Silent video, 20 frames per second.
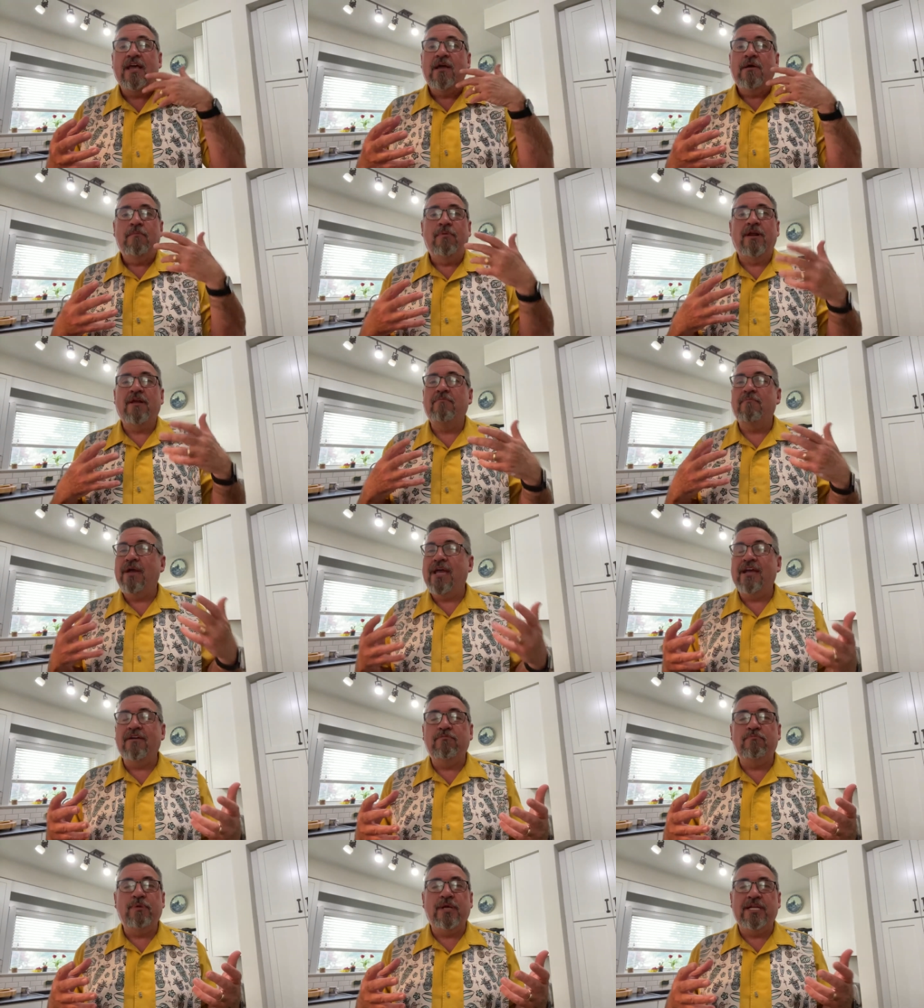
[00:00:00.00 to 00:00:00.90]
but it may
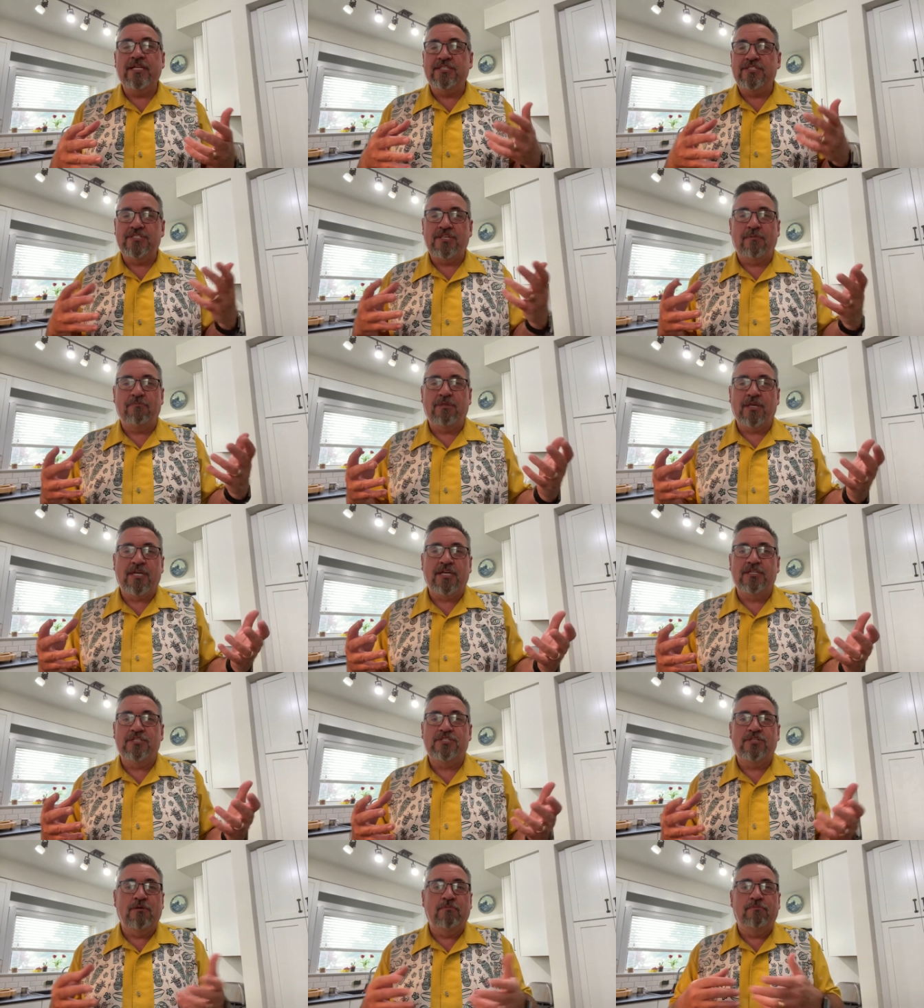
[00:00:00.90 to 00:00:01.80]
have been something
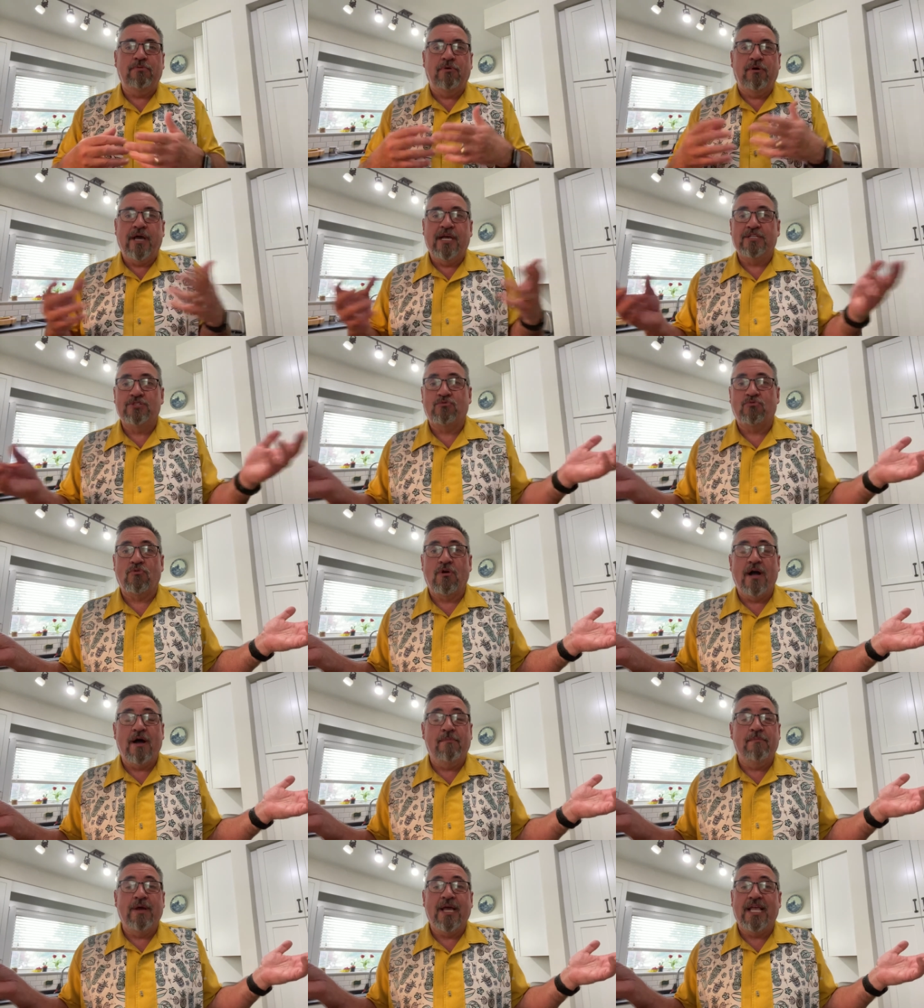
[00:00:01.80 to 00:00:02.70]
as simple as
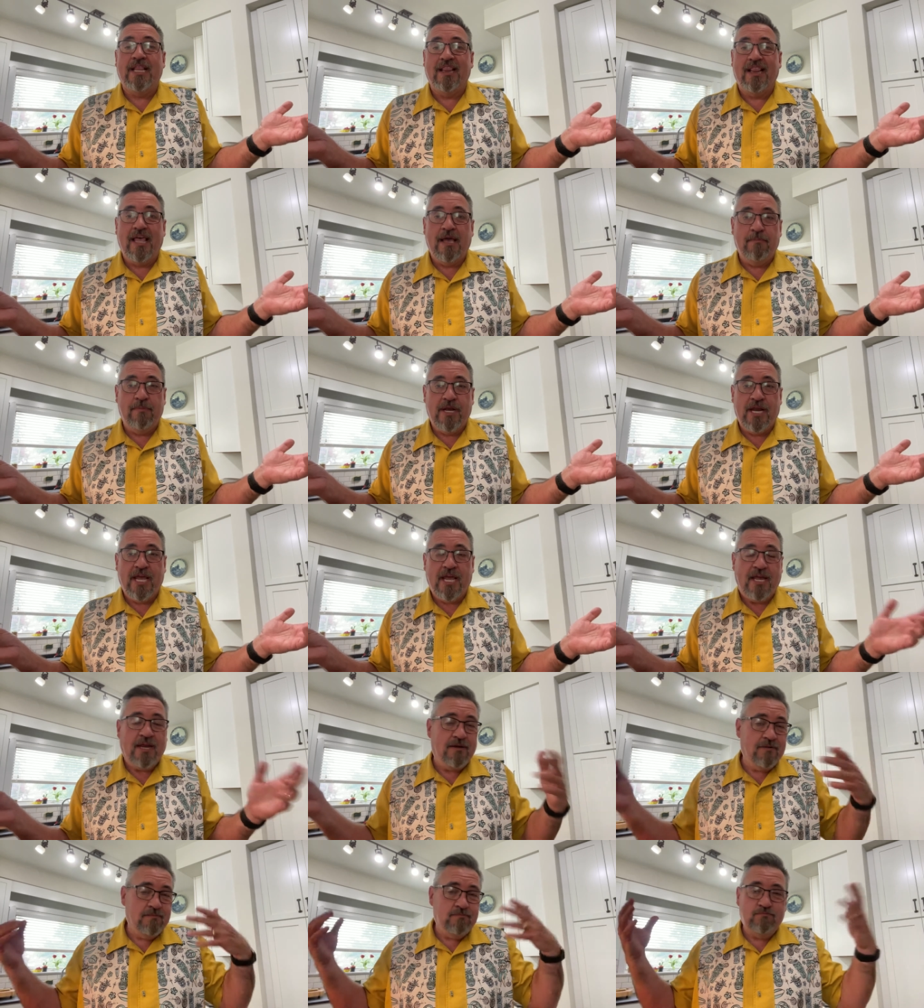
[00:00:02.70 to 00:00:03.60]
rum and
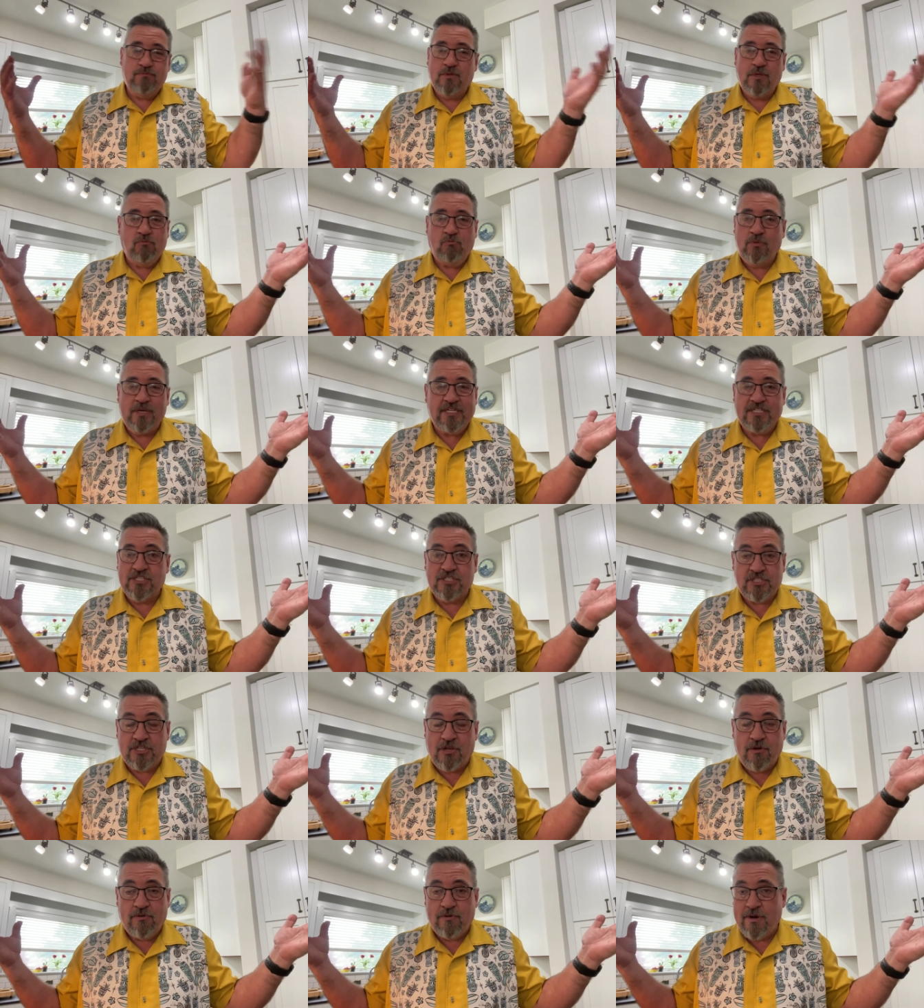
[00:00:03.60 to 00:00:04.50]
lemonade. We
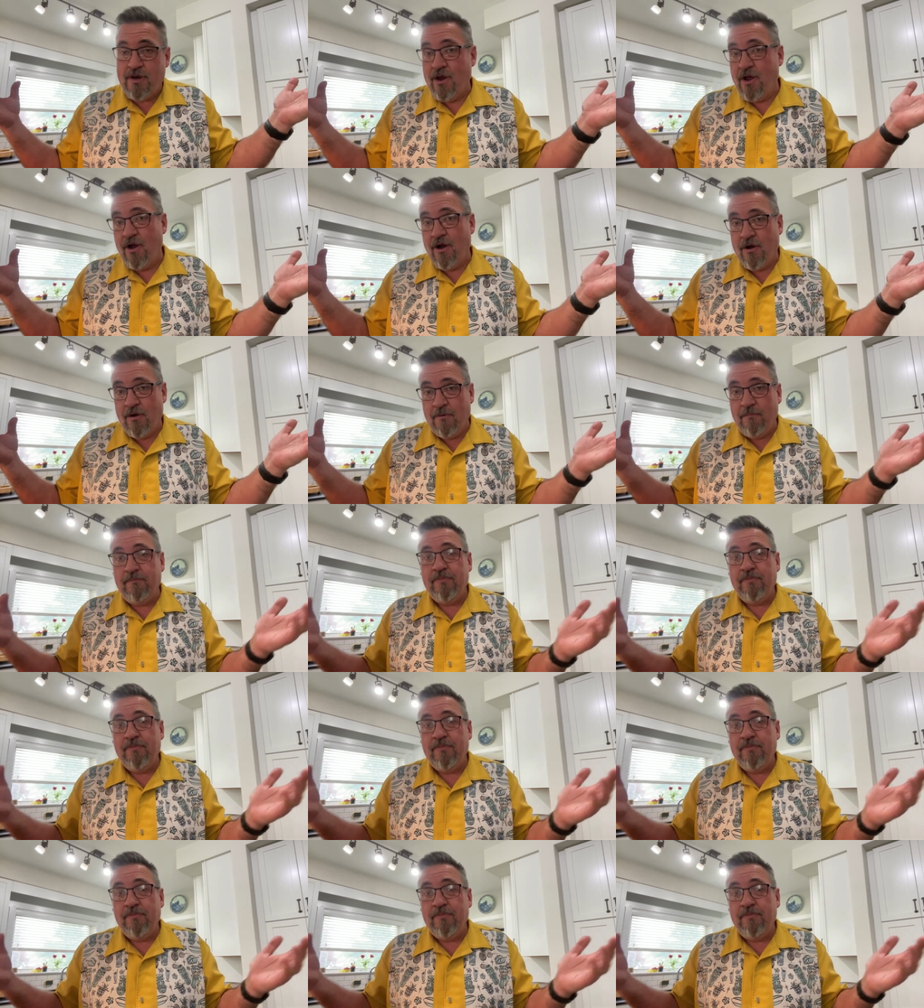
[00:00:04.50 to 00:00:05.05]
just don't know.